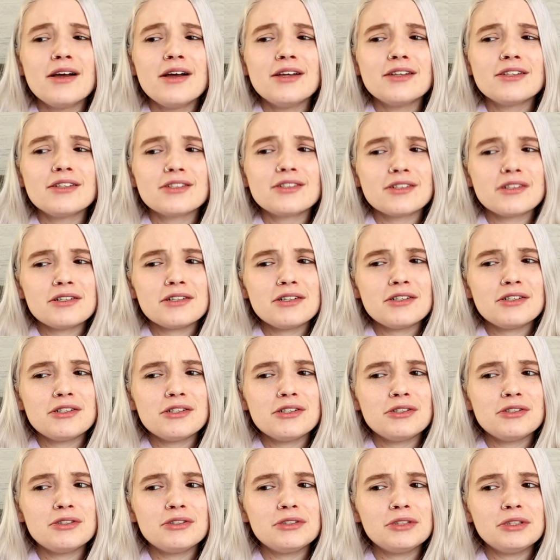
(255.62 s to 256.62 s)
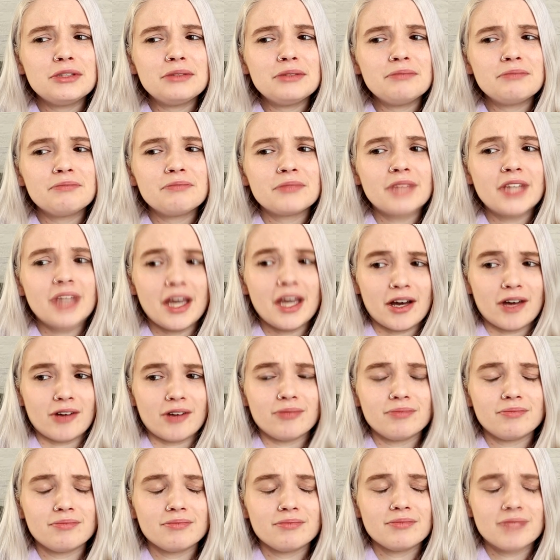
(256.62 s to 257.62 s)
So yeah,
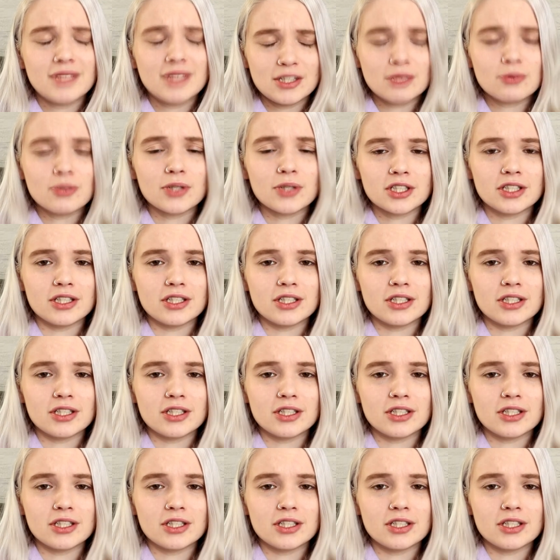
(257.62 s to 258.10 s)
let's watch